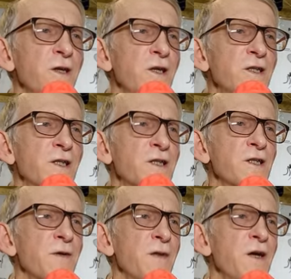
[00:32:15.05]
insects
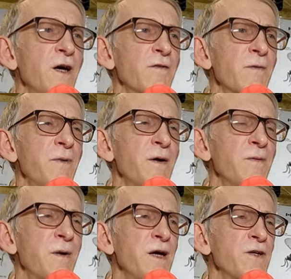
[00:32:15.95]
and the
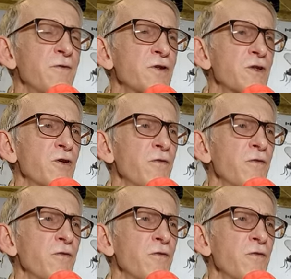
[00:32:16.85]
biodiversity